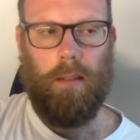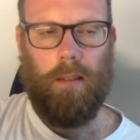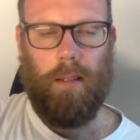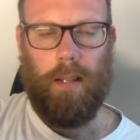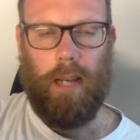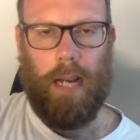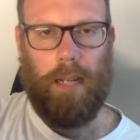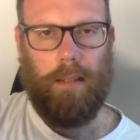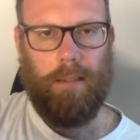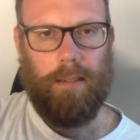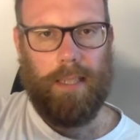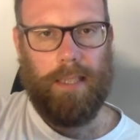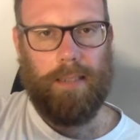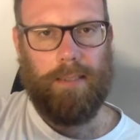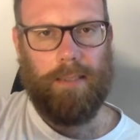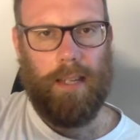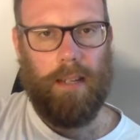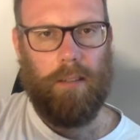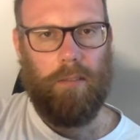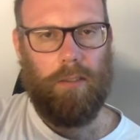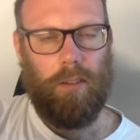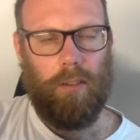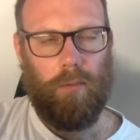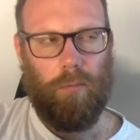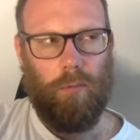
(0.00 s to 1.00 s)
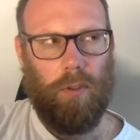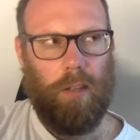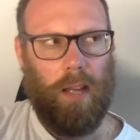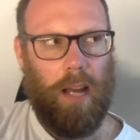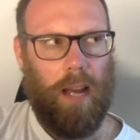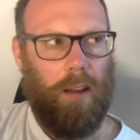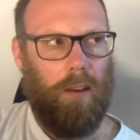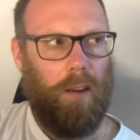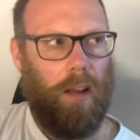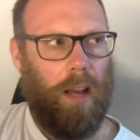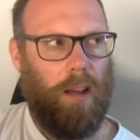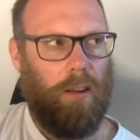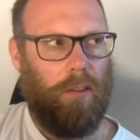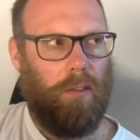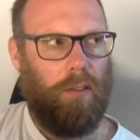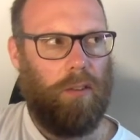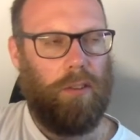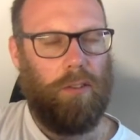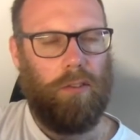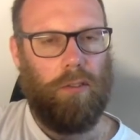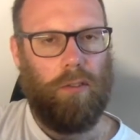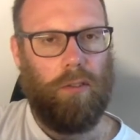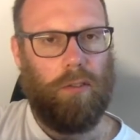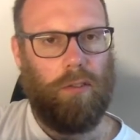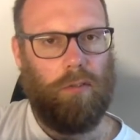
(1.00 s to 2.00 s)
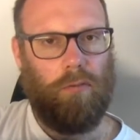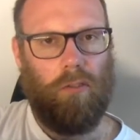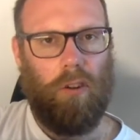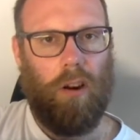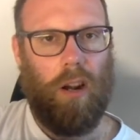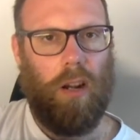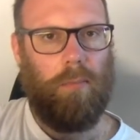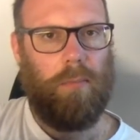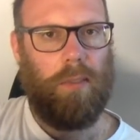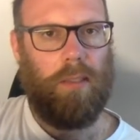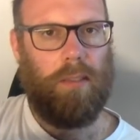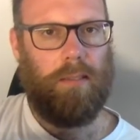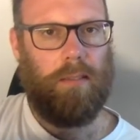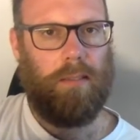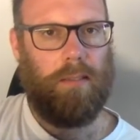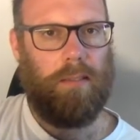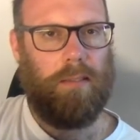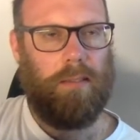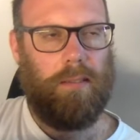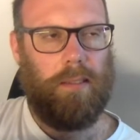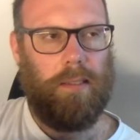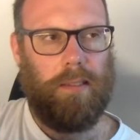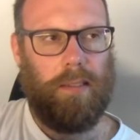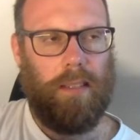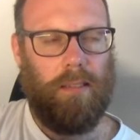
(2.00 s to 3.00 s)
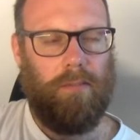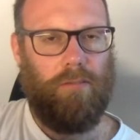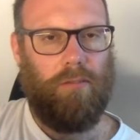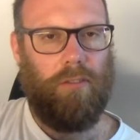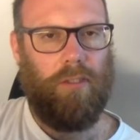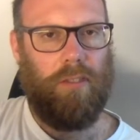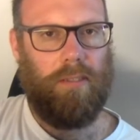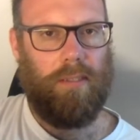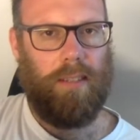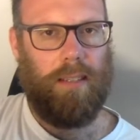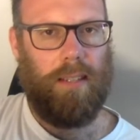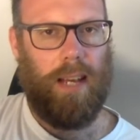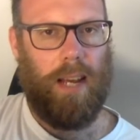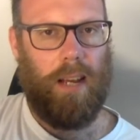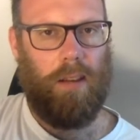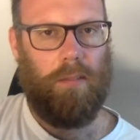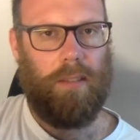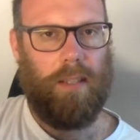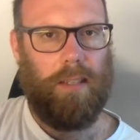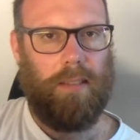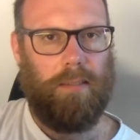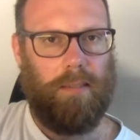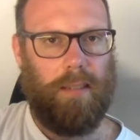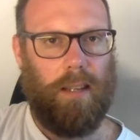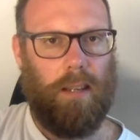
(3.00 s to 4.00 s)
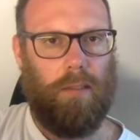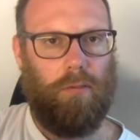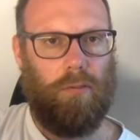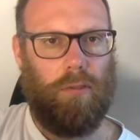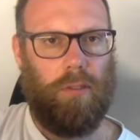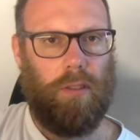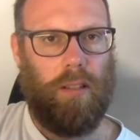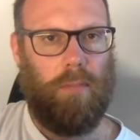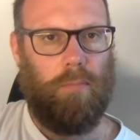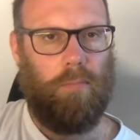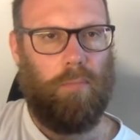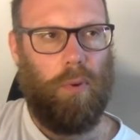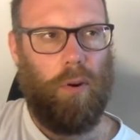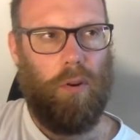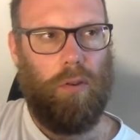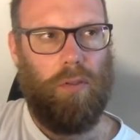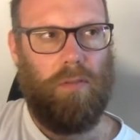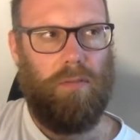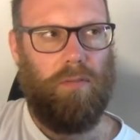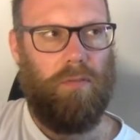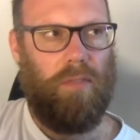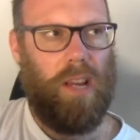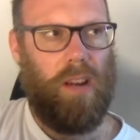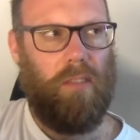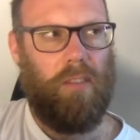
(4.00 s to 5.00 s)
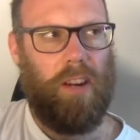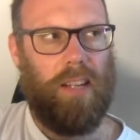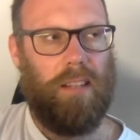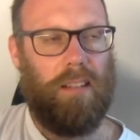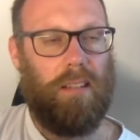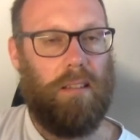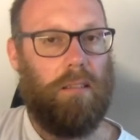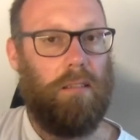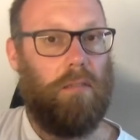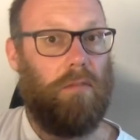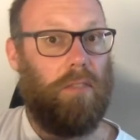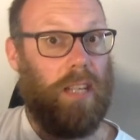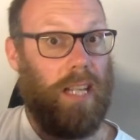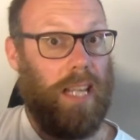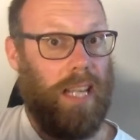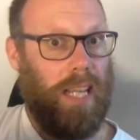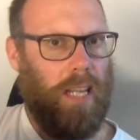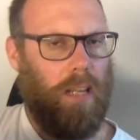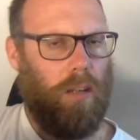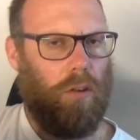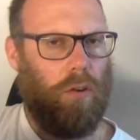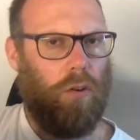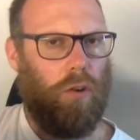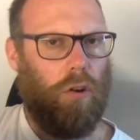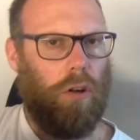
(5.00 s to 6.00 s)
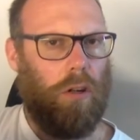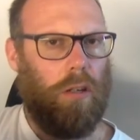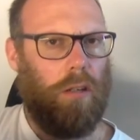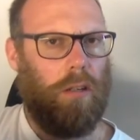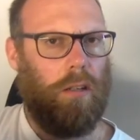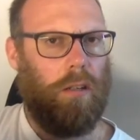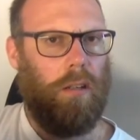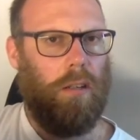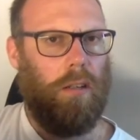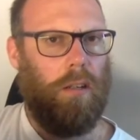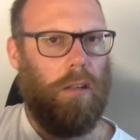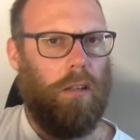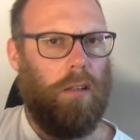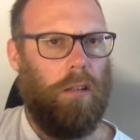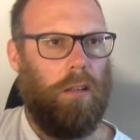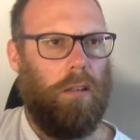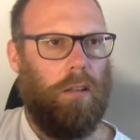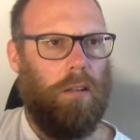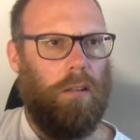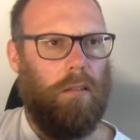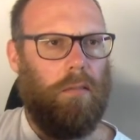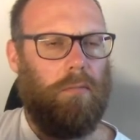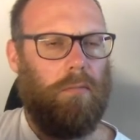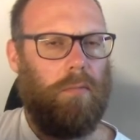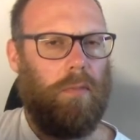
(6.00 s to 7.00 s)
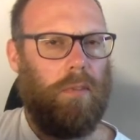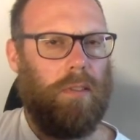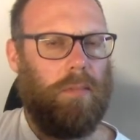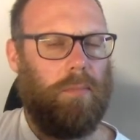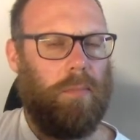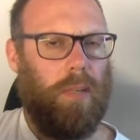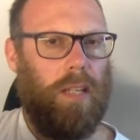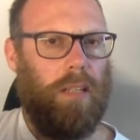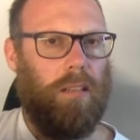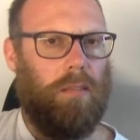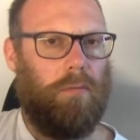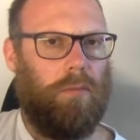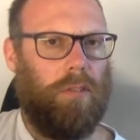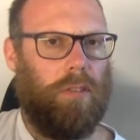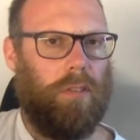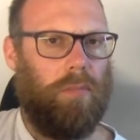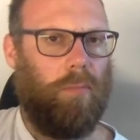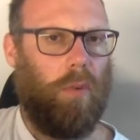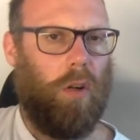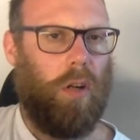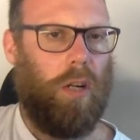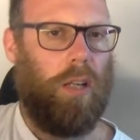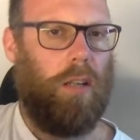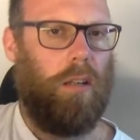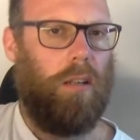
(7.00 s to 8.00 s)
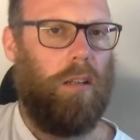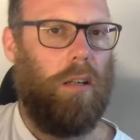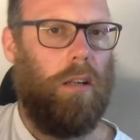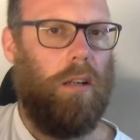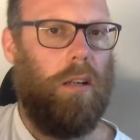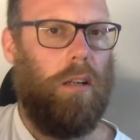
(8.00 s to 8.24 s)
How does that sound to you? How could you describe the difference in how they sound? They're both variations of an E chord. One's major, one's minor.